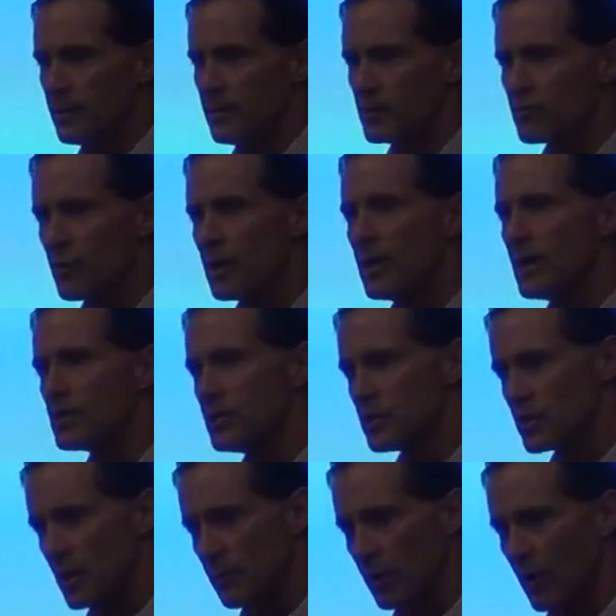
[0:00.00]
This radiation
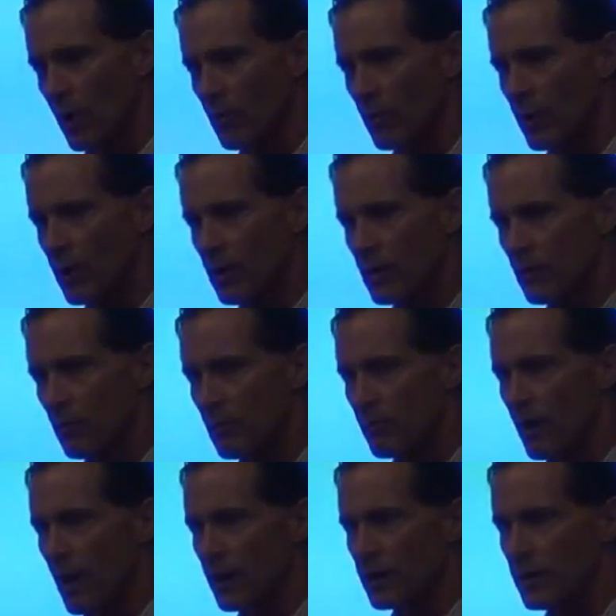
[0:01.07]
is coming our way.
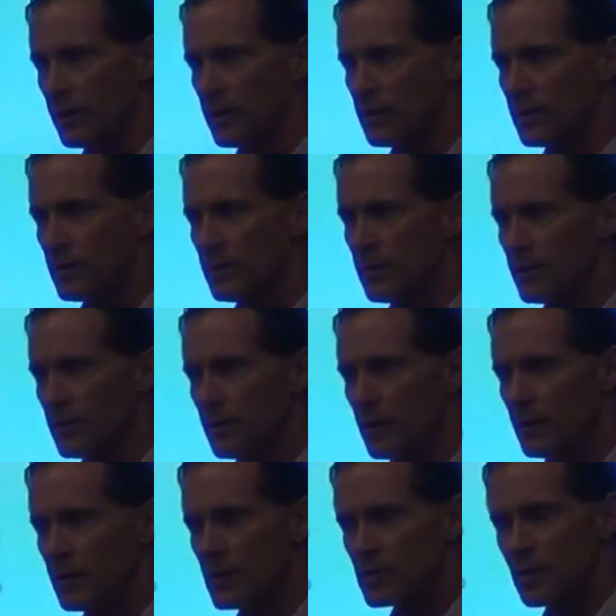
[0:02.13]
We've gotten,
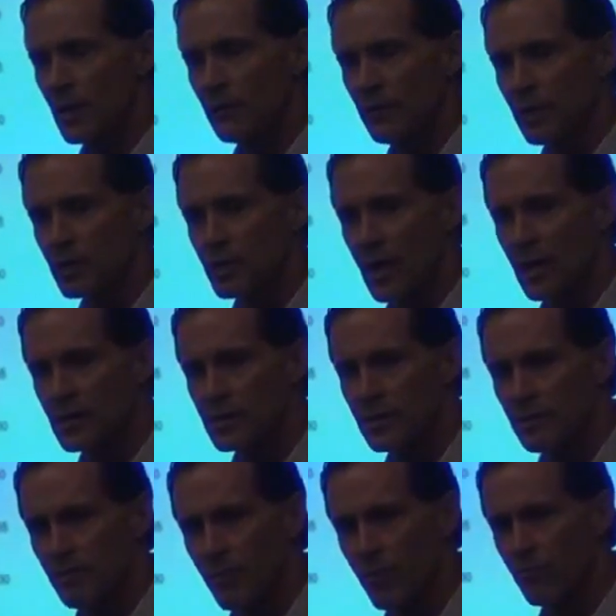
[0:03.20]
on the east side of Lake
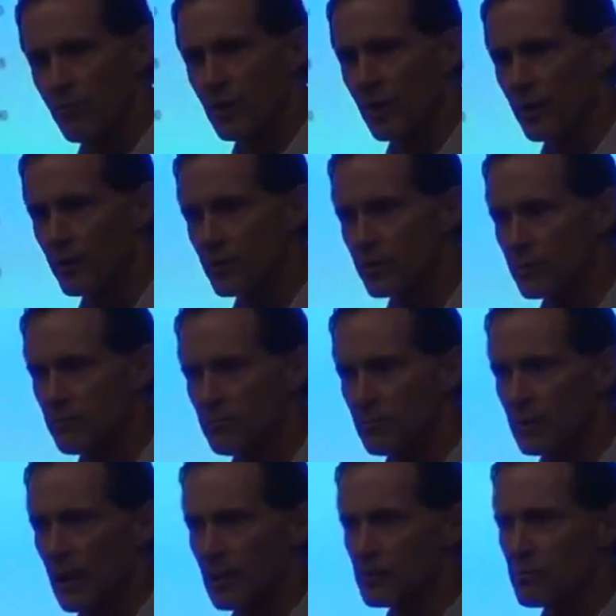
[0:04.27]
Shasta, 300
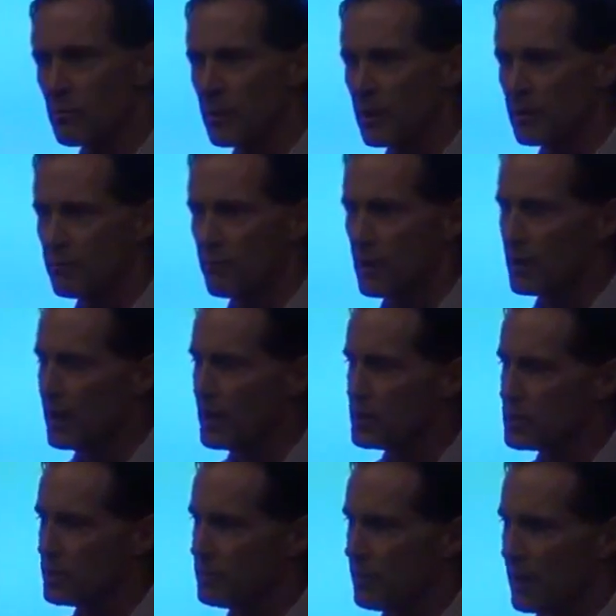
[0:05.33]
counts per minute of
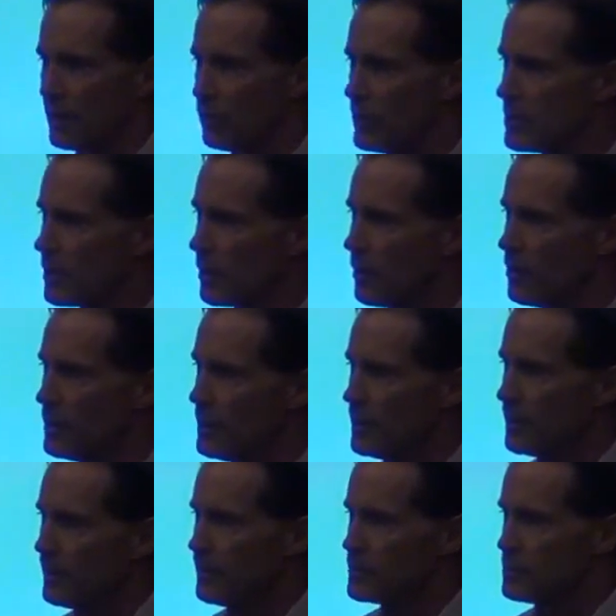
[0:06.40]
radiation about a week ago.
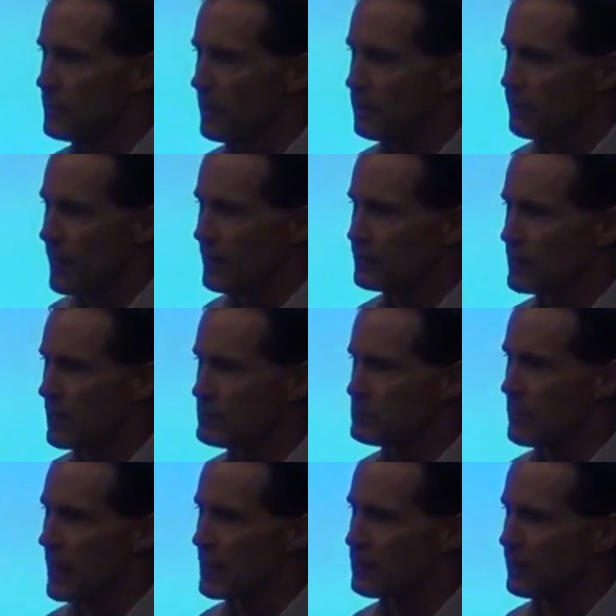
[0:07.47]
It's about 5 times
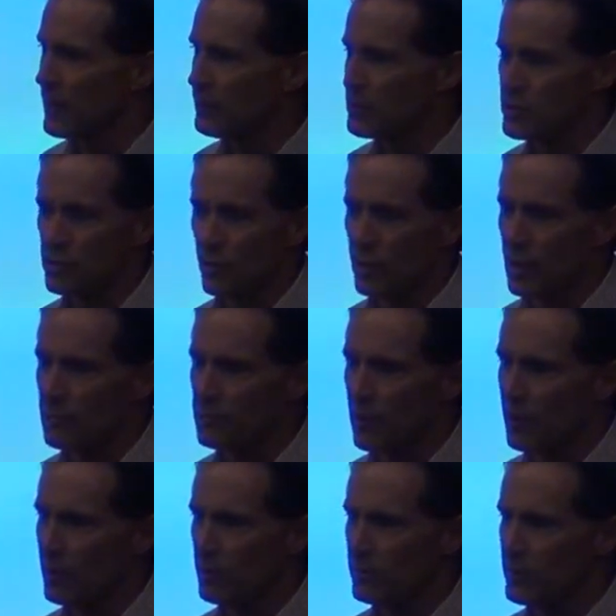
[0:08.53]
background. It's showing up
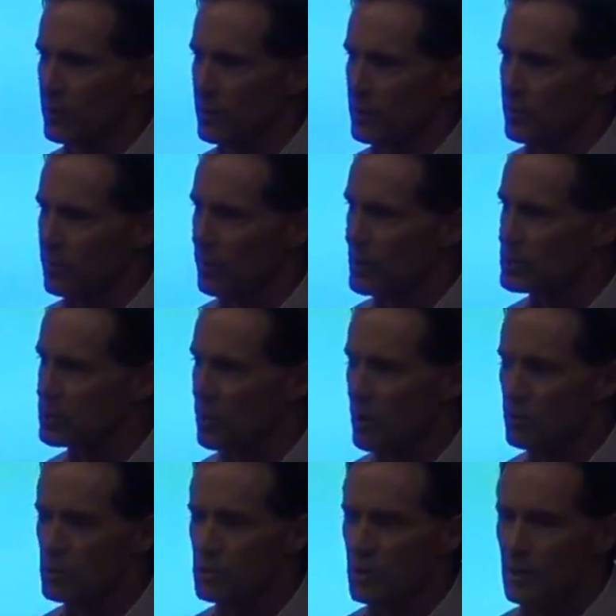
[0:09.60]
all over the West
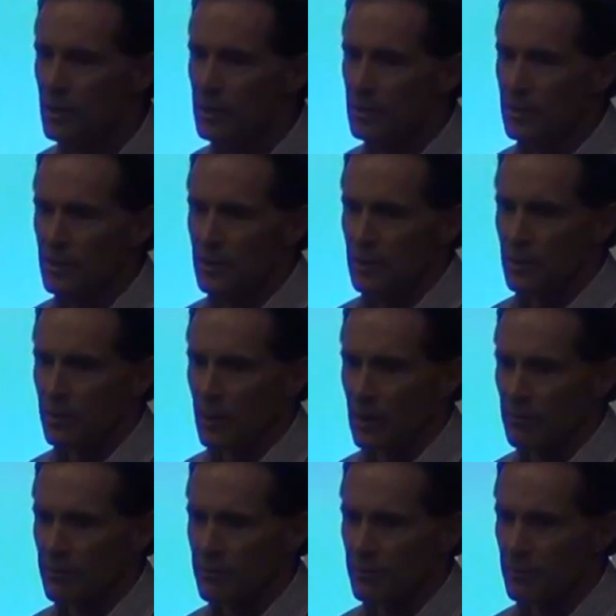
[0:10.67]
Coast. We
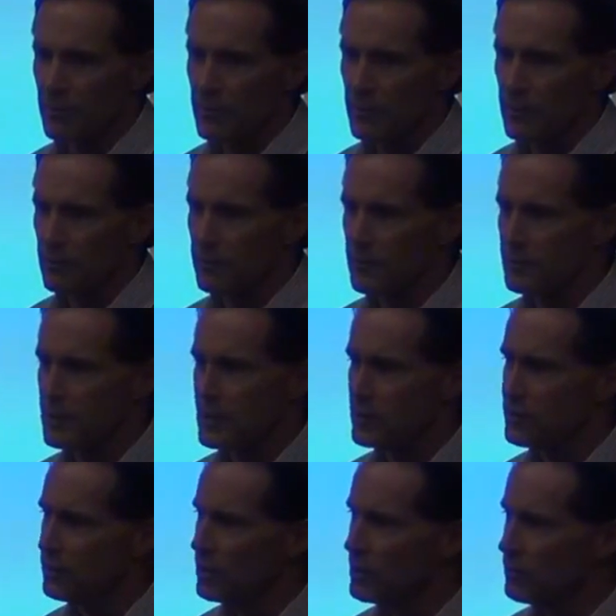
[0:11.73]
have
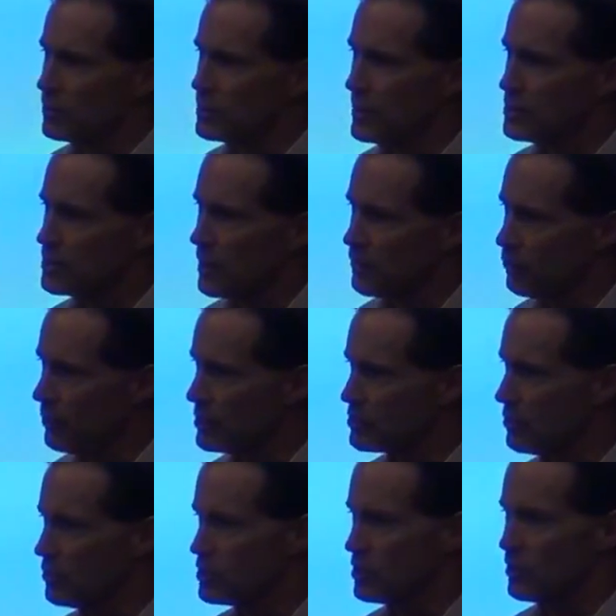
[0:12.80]
15 tuna that were tested off the
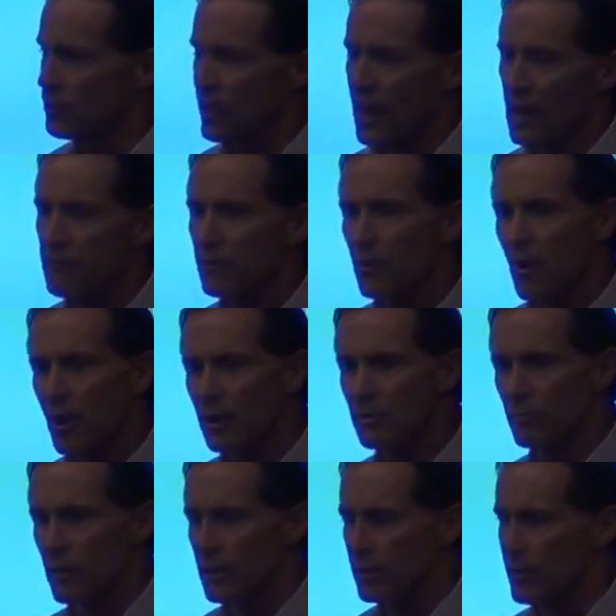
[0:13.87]
West Coast a year and a half ago, all
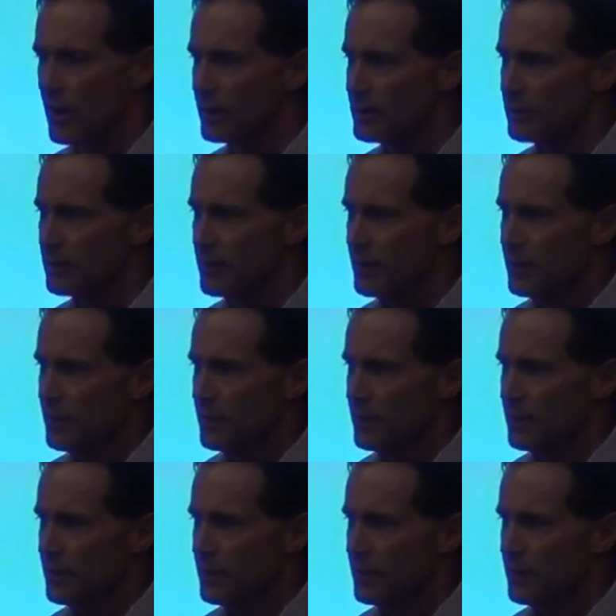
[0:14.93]
of them radioactive.